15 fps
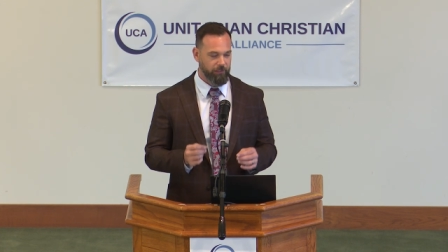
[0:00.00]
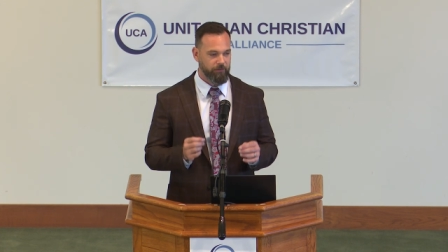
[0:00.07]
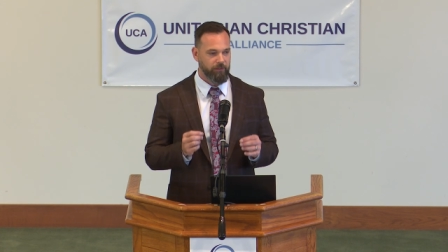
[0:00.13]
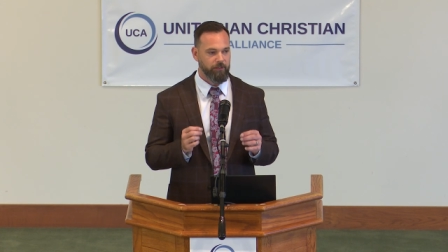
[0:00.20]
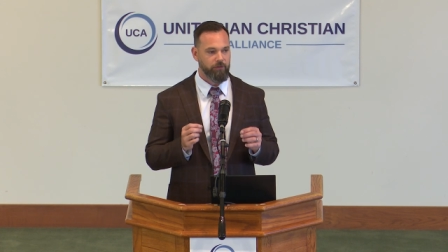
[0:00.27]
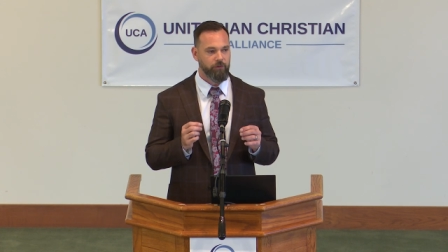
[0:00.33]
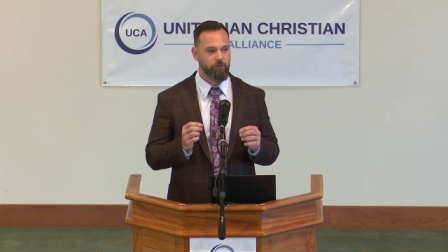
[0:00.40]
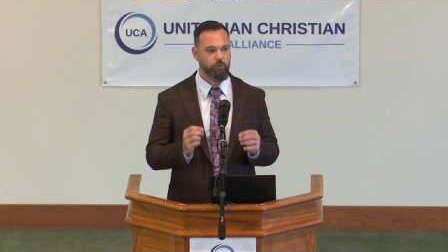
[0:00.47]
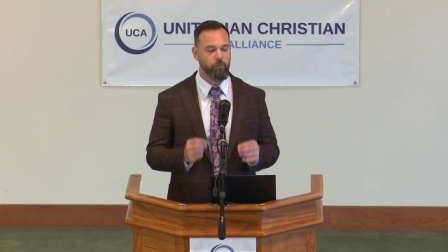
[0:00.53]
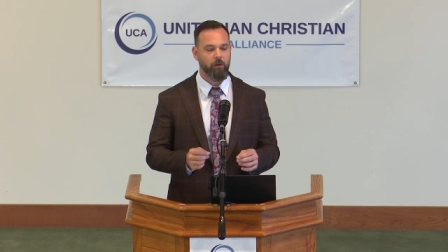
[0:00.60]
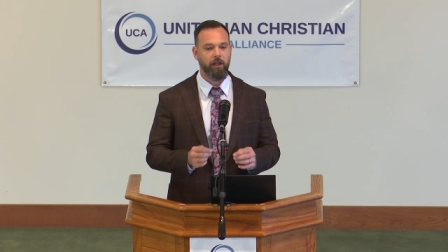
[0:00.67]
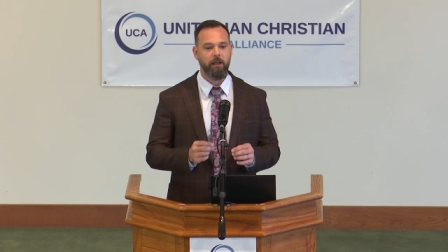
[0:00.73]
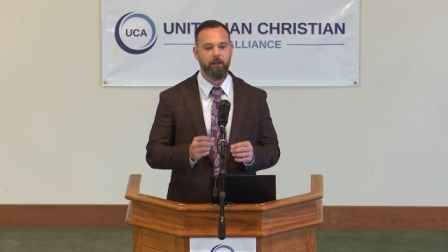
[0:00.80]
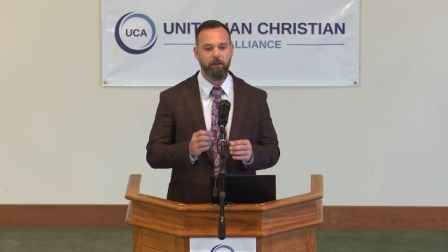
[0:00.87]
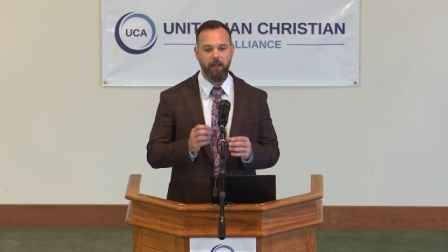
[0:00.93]
that you
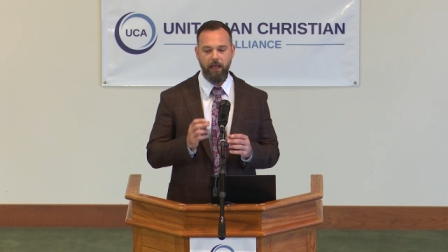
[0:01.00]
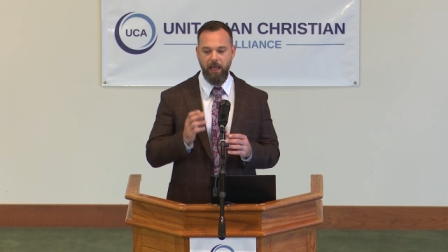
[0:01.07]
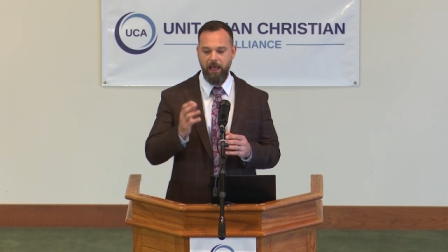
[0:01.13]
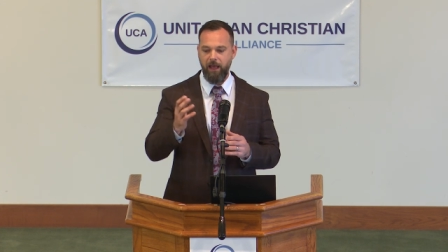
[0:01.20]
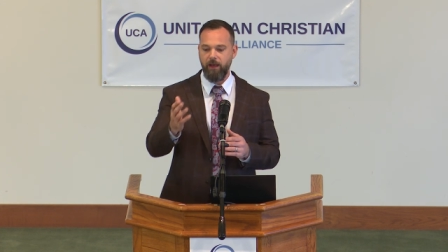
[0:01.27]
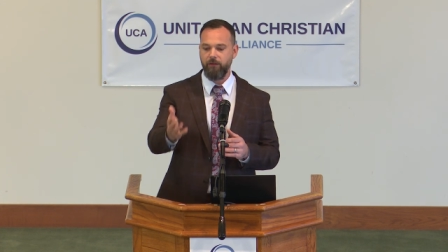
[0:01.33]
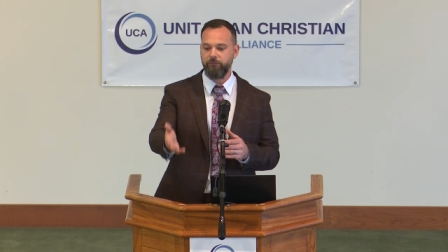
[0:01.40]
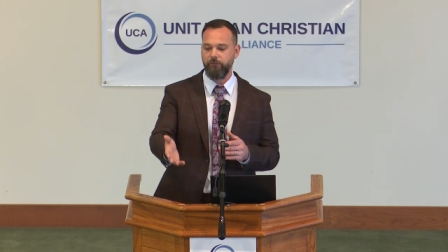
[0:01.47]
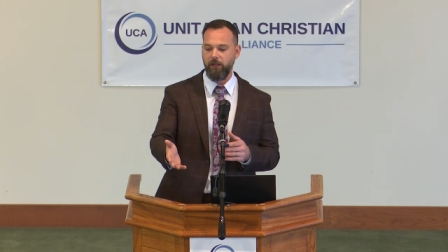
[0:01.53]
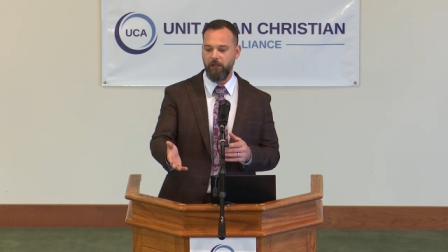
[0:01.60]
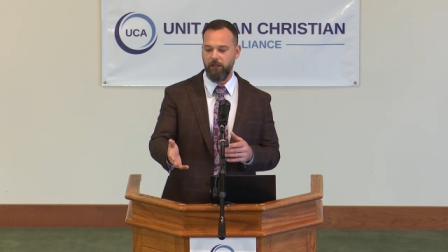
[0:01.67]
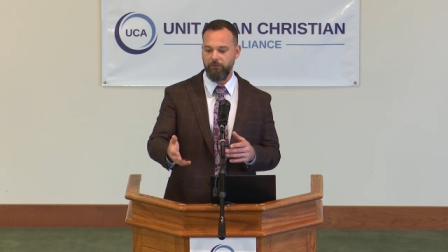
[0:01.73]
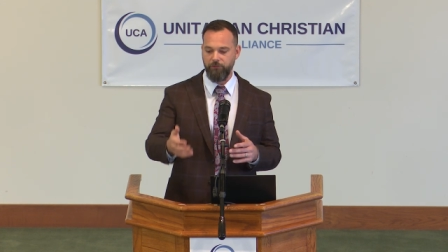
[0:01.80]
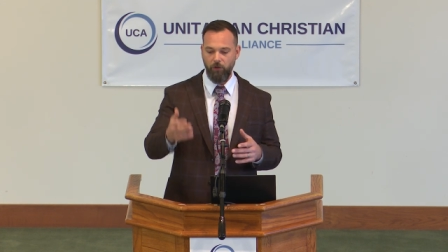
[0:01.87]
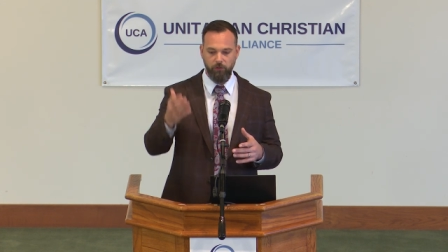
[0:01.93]
will have
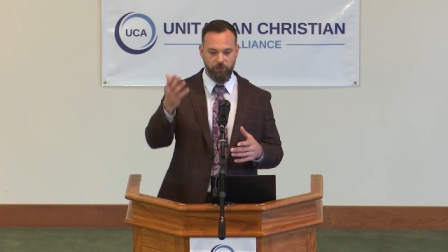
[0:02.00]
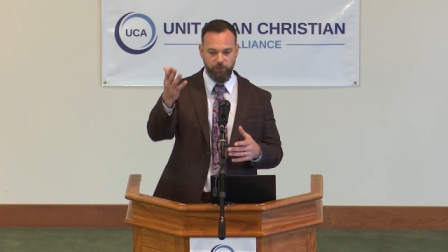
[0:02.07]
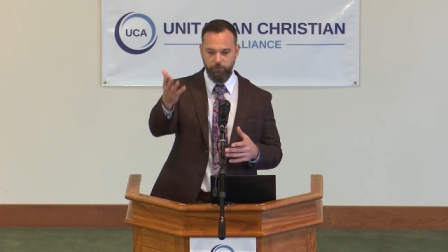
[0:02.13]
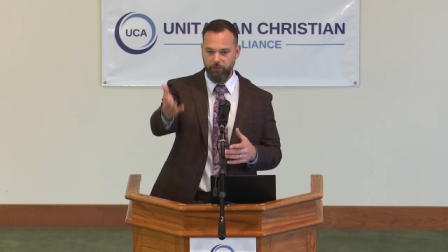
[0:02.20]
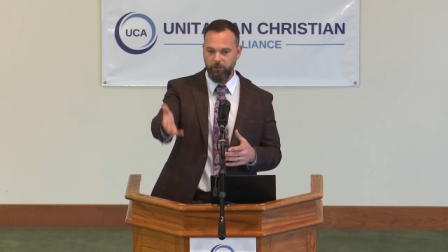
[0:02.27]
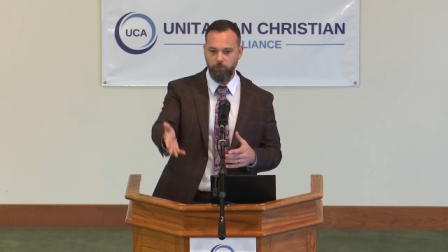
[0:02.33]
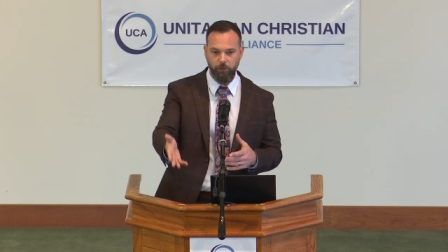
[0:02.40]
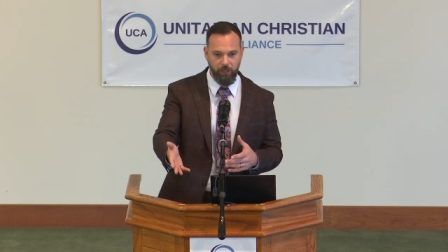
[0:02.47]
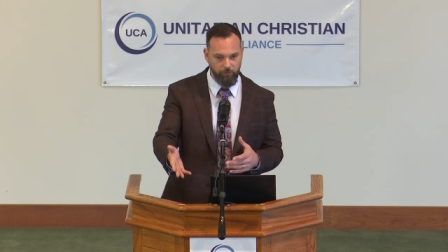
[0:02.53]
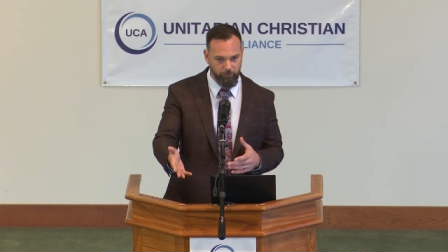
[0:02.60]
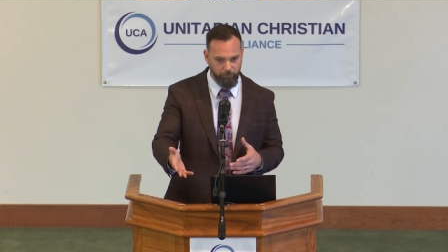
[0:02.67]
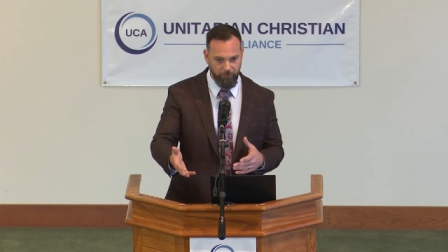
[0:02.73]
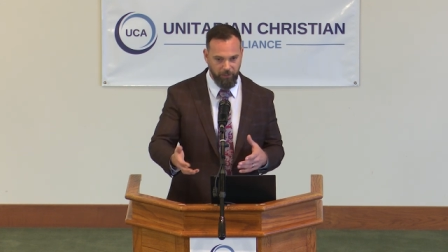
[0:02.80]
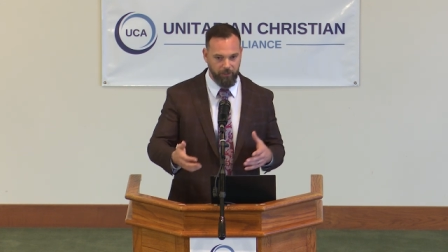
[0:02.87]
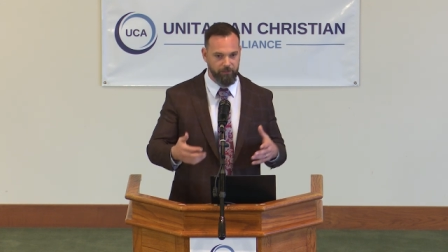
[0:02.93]
uh, the Holy Spirit will come
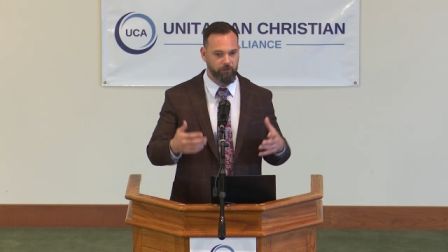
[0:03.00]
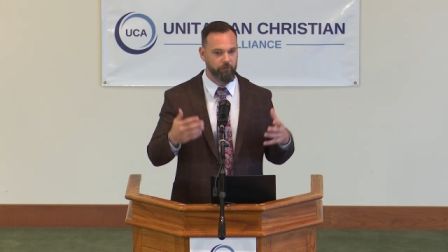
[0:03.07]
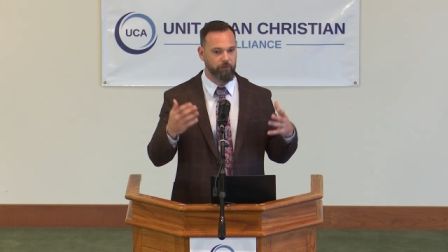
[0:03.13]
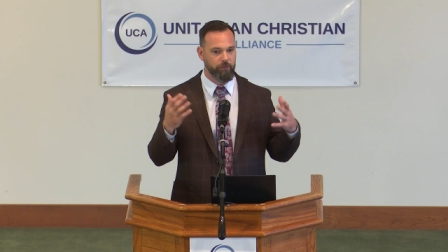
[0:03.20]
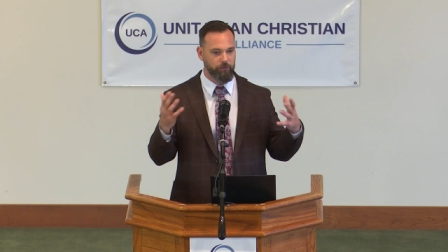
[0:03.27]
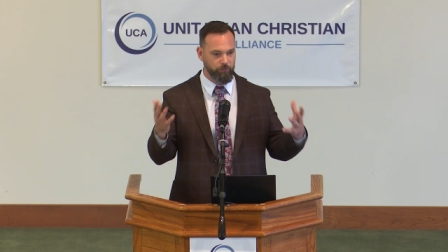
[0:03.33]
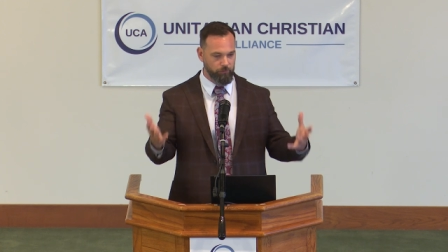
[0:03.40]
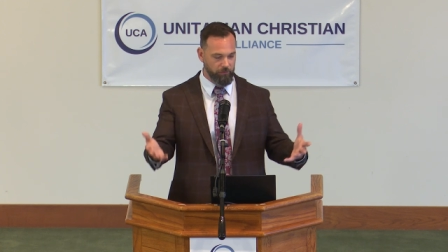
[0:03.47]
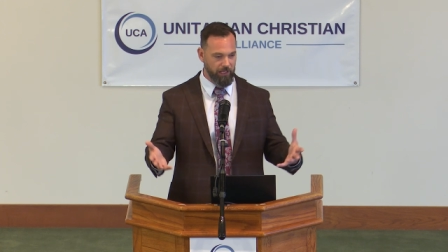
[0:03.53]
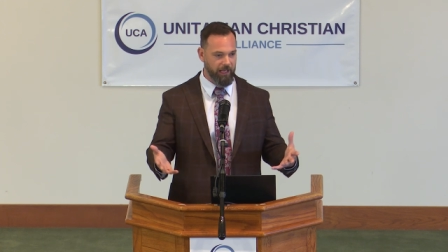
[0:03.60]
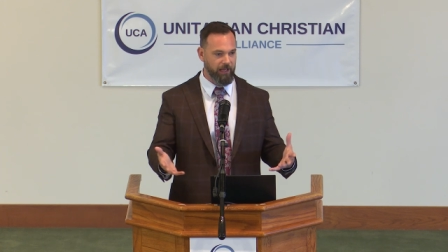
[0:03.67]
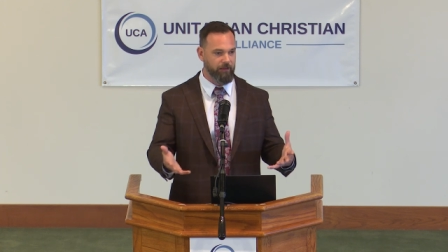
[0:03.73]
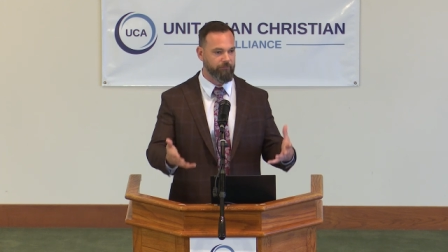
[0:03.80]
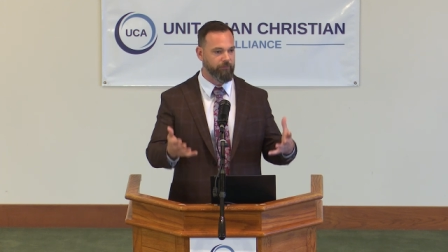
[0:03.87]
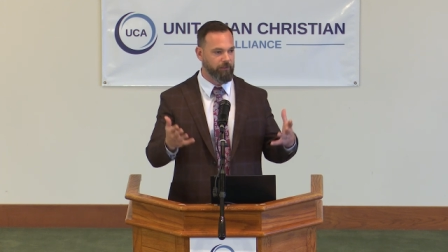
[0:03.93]
upon you, and you will
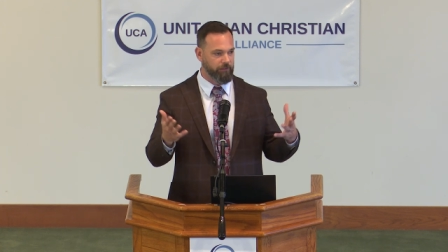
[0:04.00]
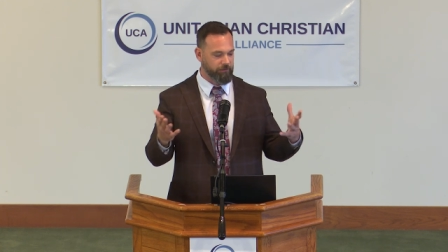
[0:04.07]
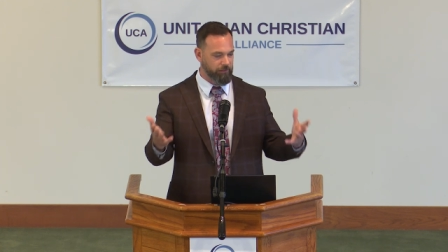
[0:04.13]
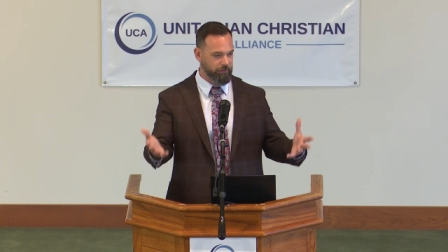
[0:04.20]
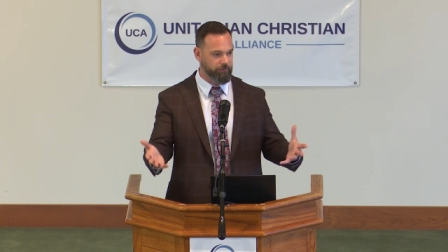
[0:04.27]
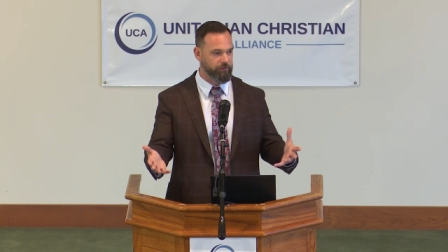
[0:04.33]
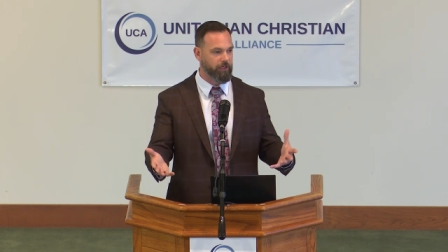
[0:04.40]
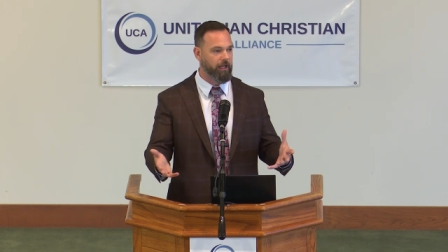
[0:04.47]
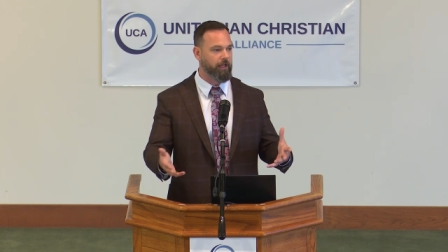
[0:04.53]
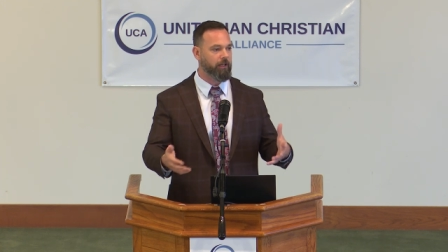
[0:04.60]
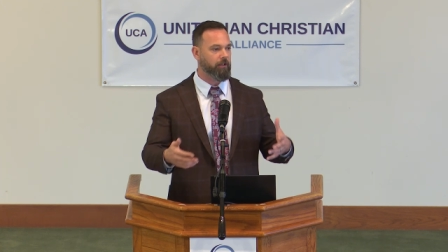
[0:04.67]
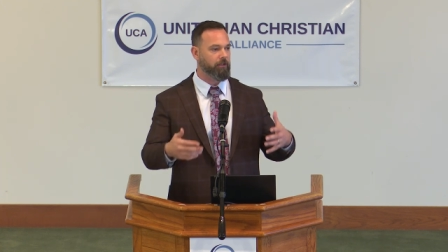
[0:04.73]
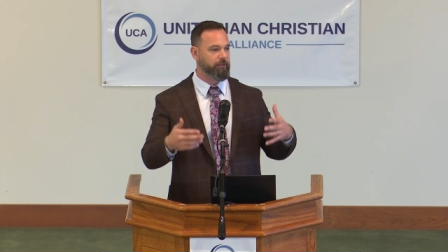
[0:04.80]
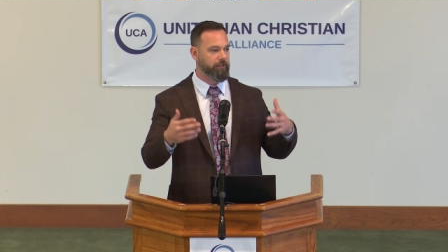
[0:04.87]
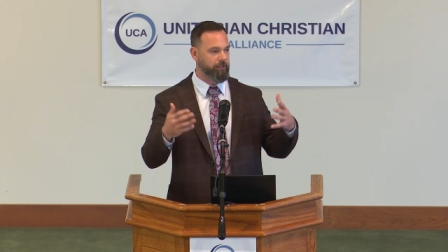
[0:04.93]
have a child,